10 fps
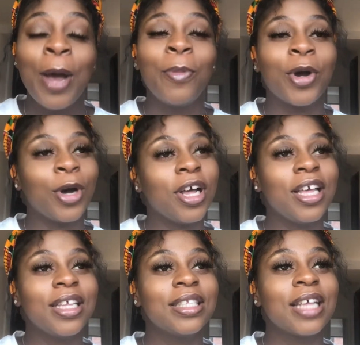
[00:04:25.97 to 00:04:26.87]

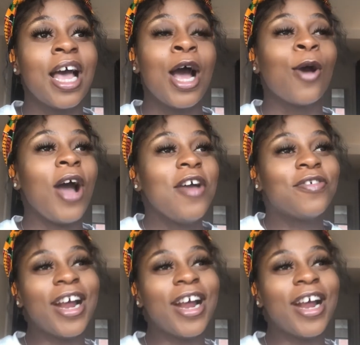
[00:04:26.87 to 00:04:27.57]
Because quite